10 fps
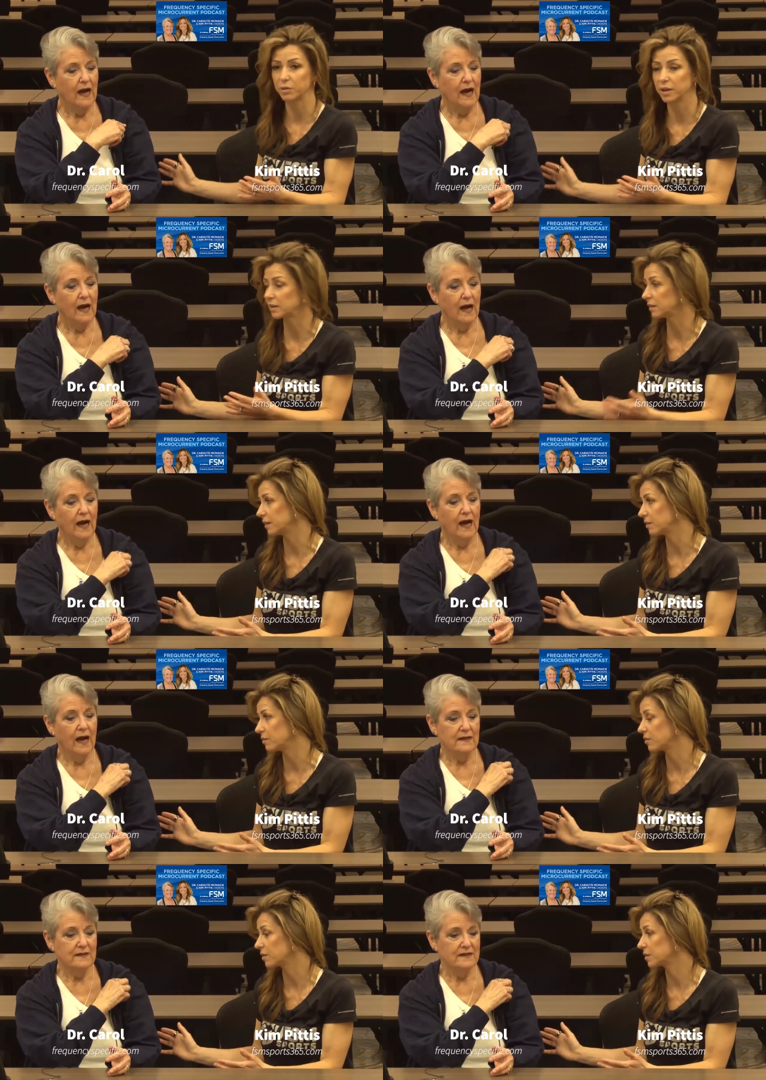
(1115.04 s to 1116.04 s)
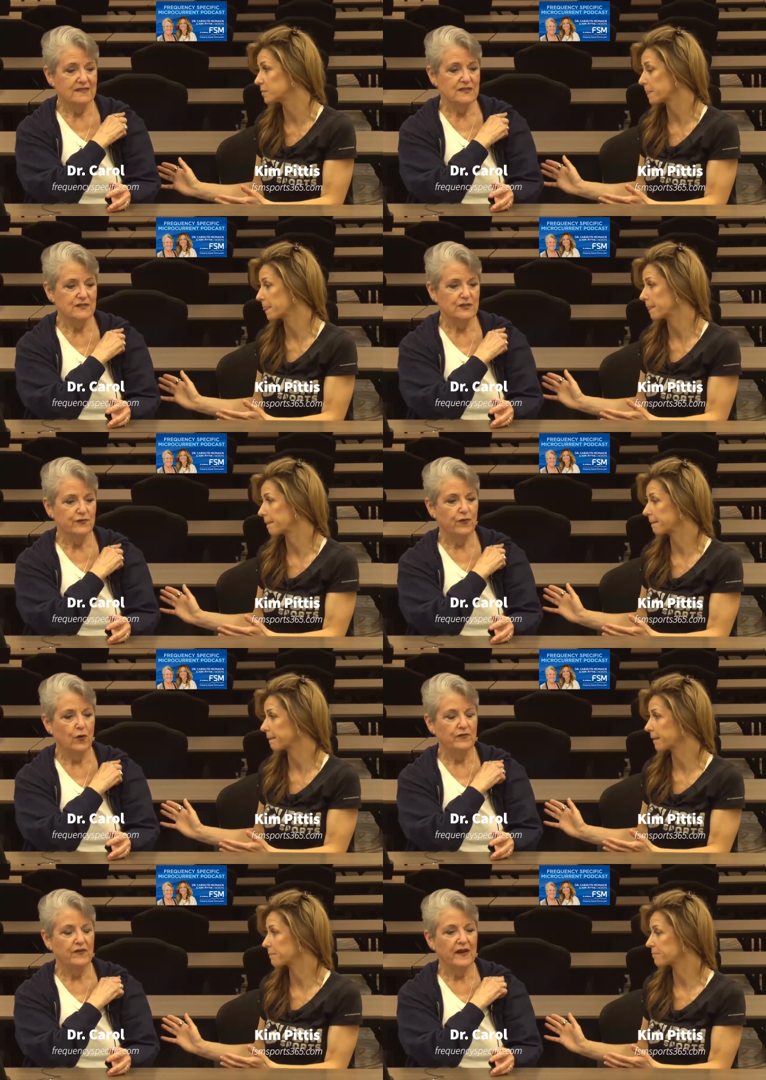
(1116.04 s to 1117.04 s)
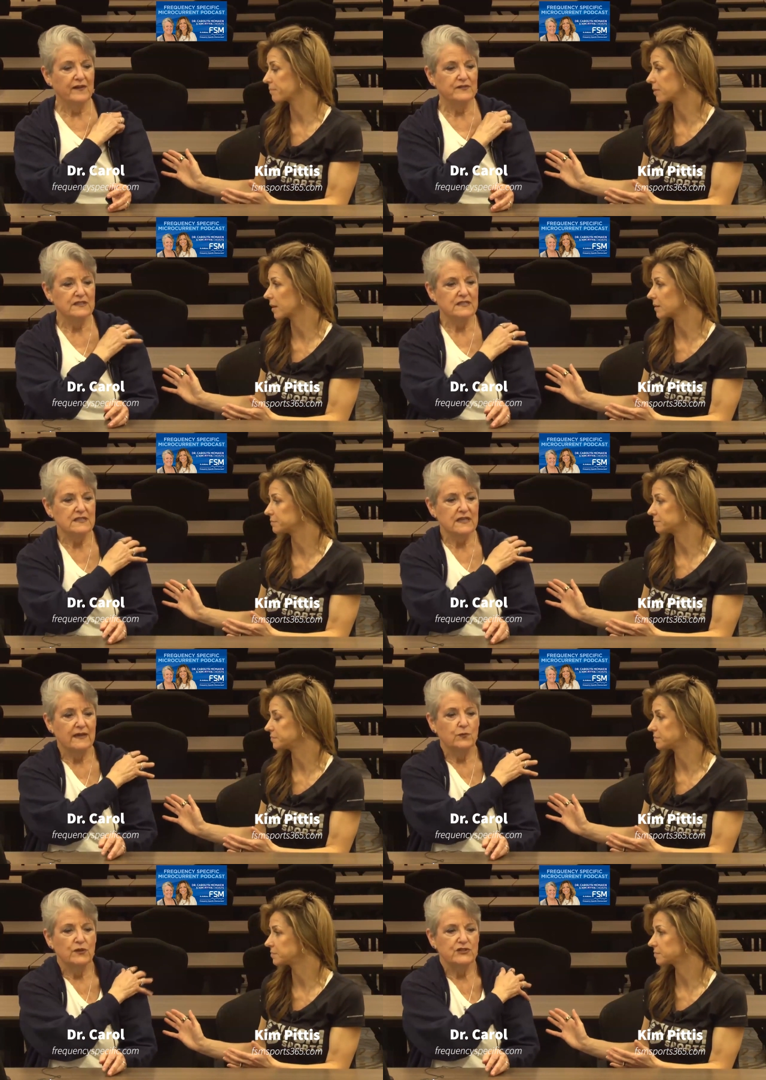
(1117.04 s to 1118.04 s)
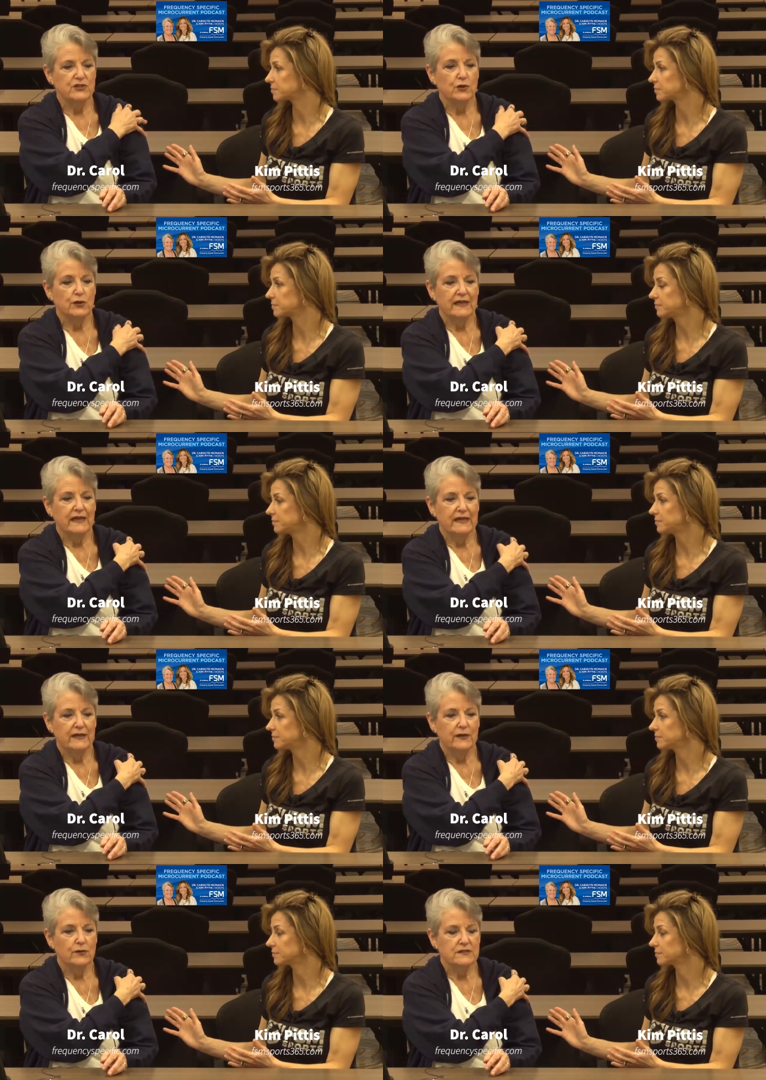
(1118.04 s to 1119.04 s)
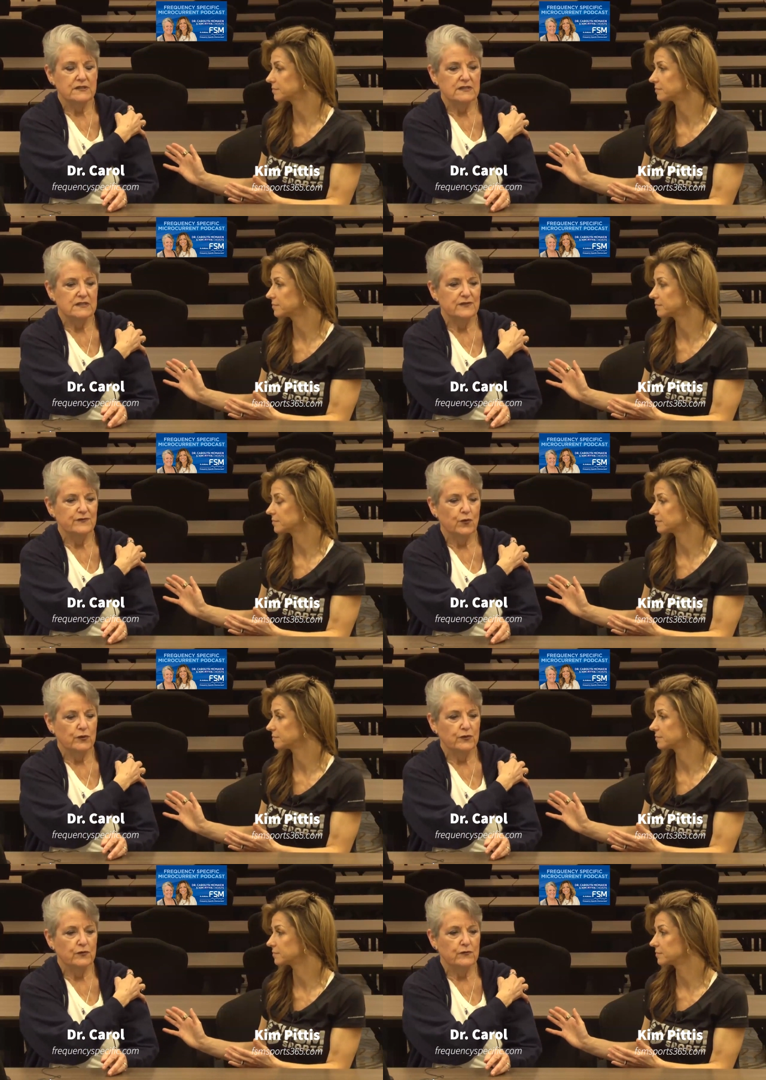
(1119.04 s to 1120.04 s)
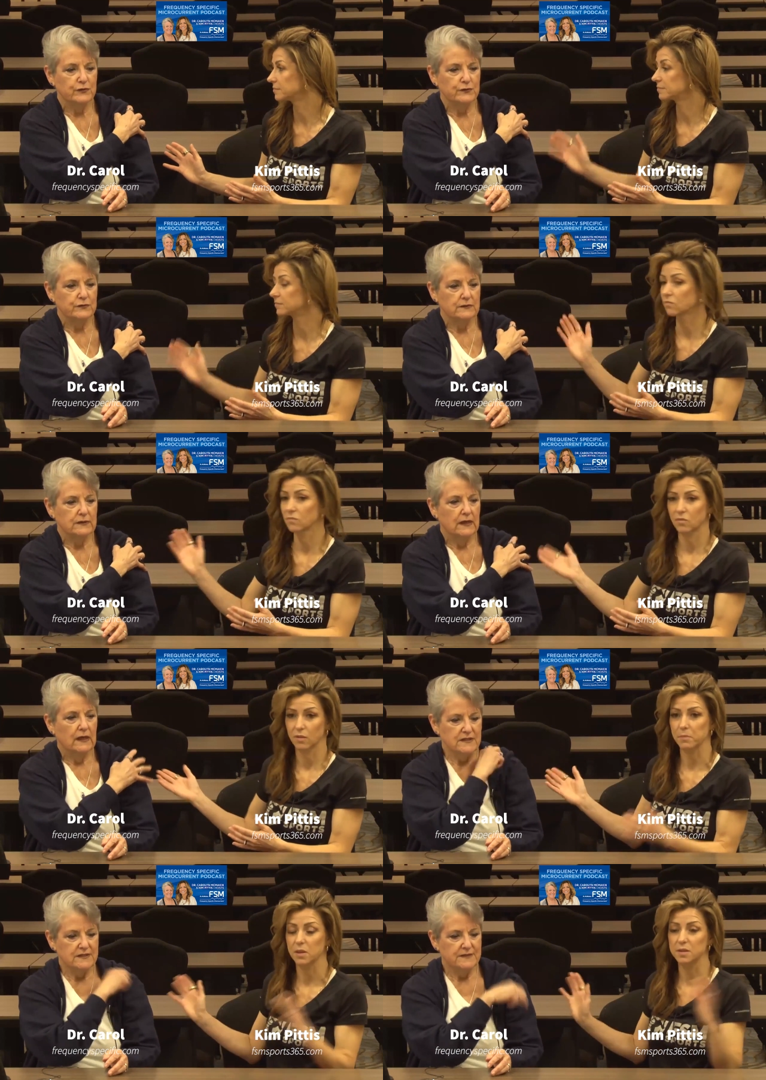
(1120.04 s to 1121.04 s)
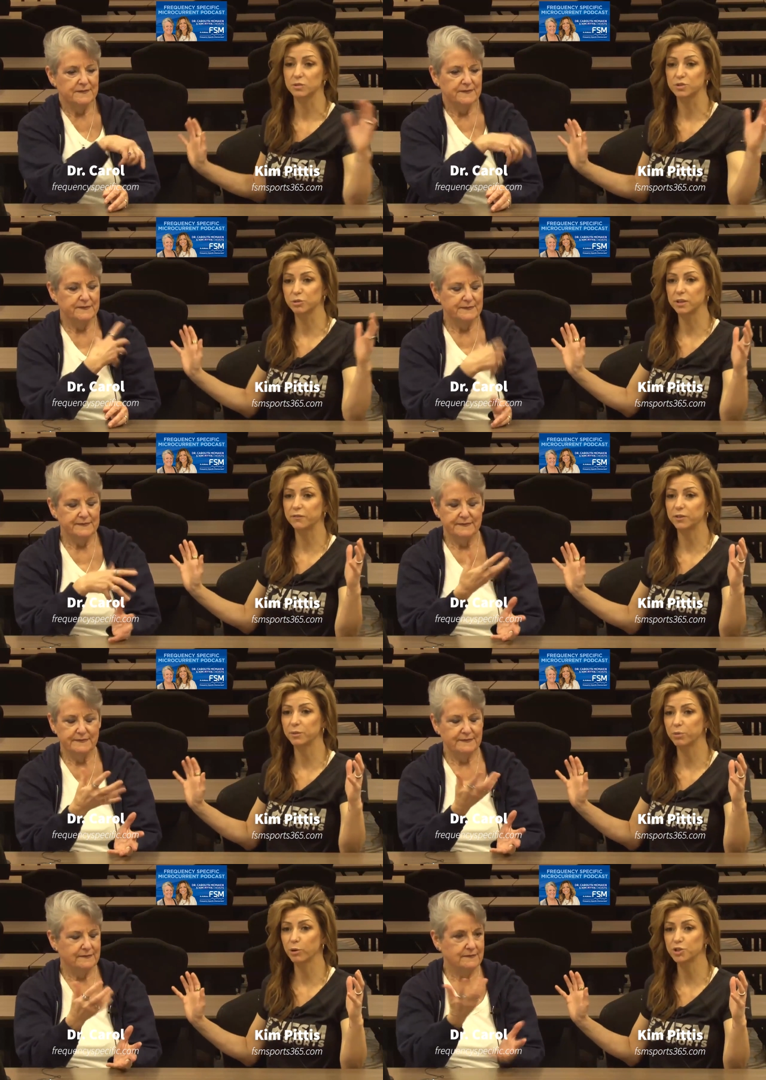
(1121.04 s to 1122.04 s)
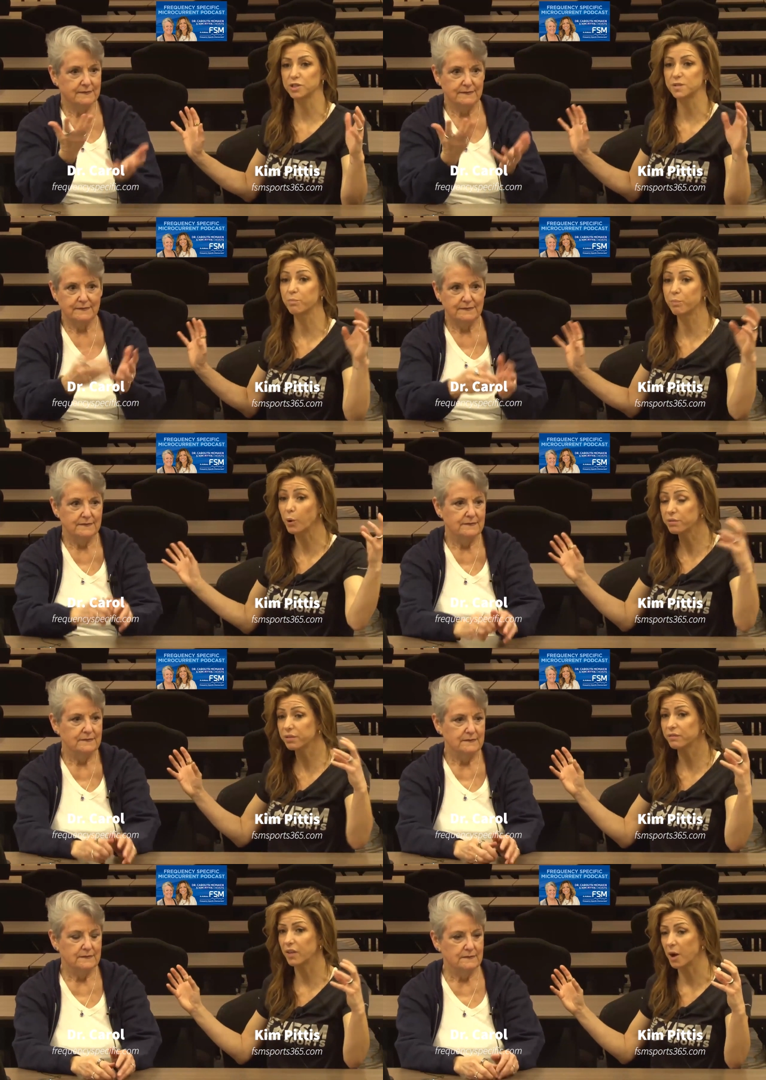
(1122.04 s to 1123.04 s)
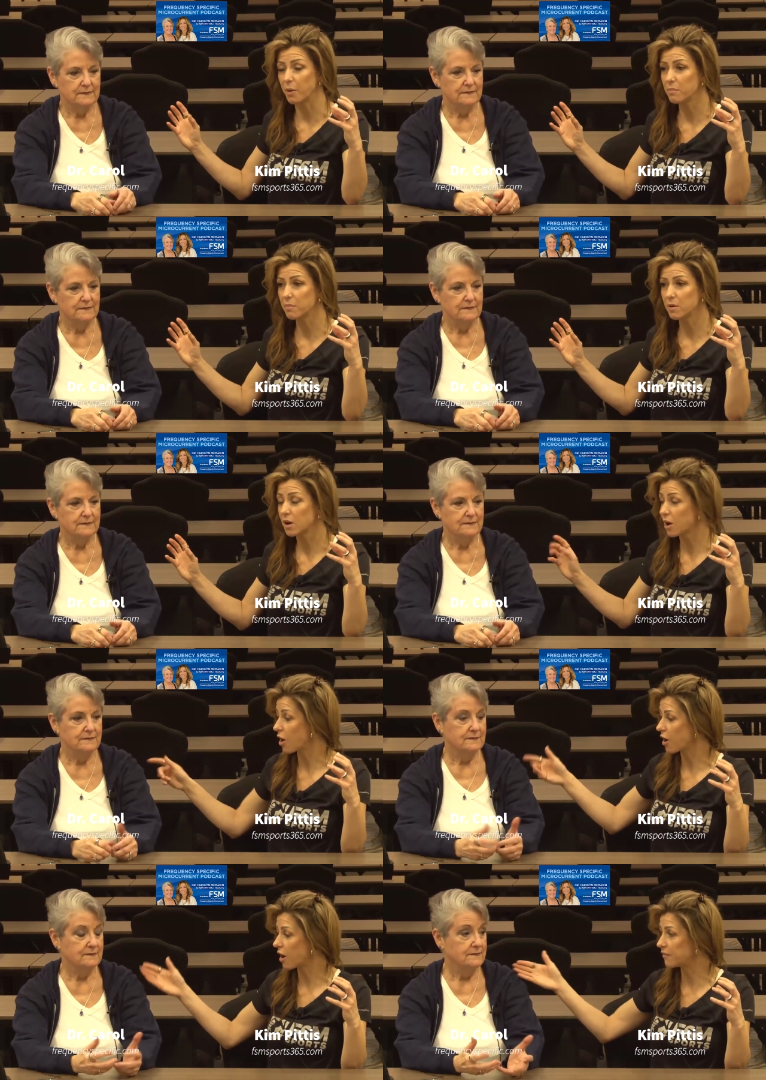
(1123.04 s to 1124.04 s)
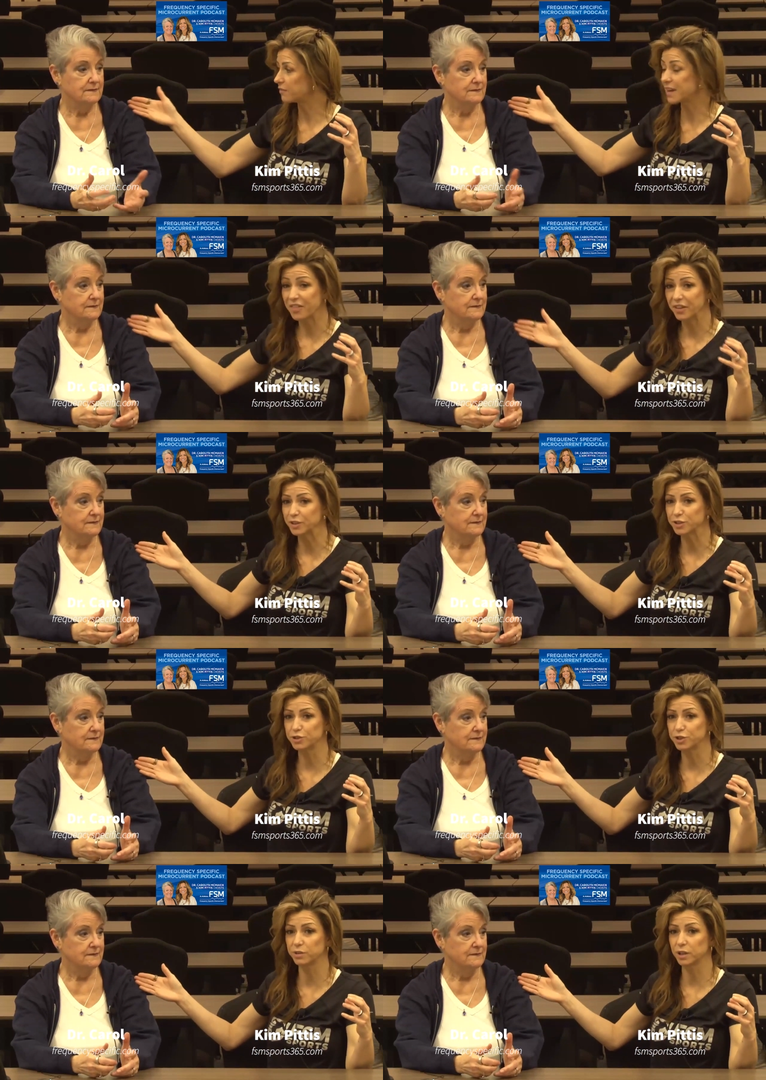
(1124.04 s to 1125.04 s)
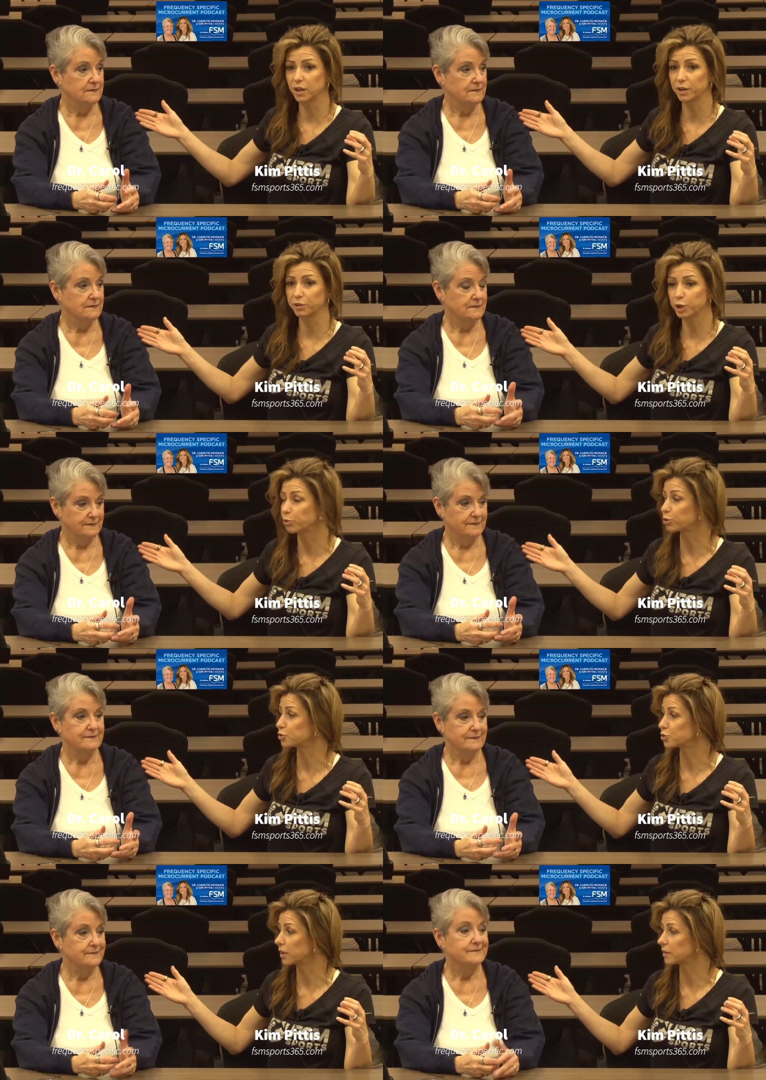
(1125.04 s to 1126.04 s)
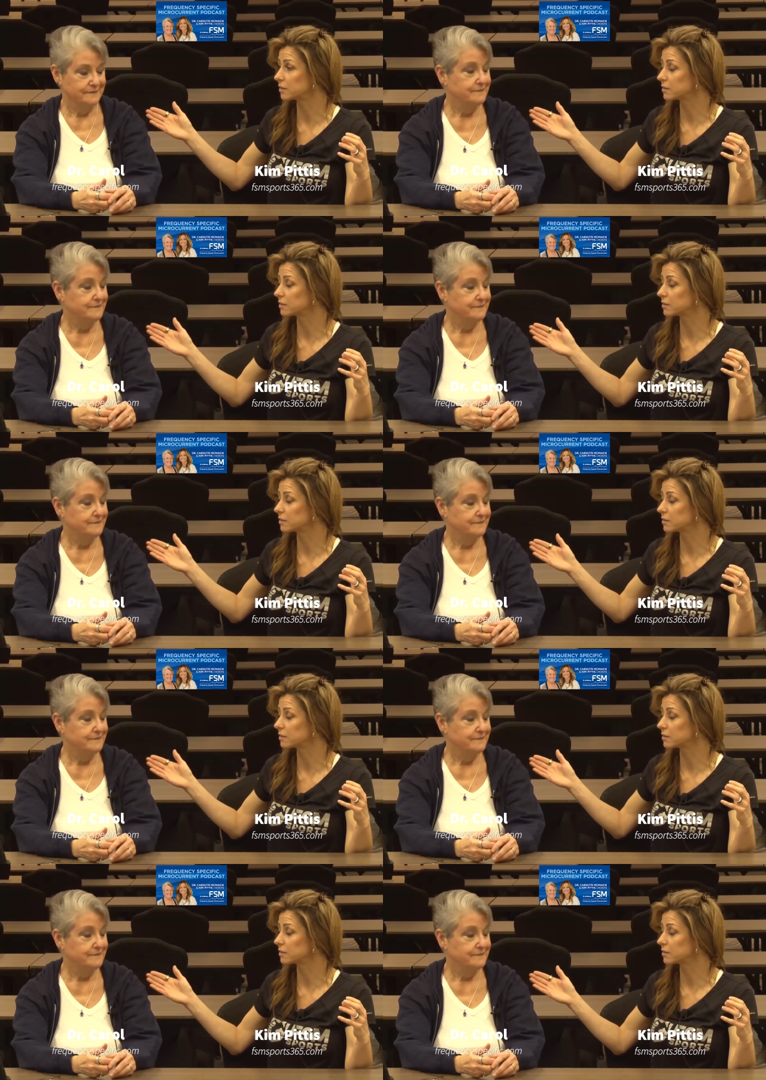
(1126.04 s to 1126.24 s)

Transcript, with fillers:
Speaker 1: I can think of. Unless it's a four or five disc and what's hurting here is the C4 nerve root.
Speaker 2: So two different approaches, both of them have nothing to do with the glenohumeral joint.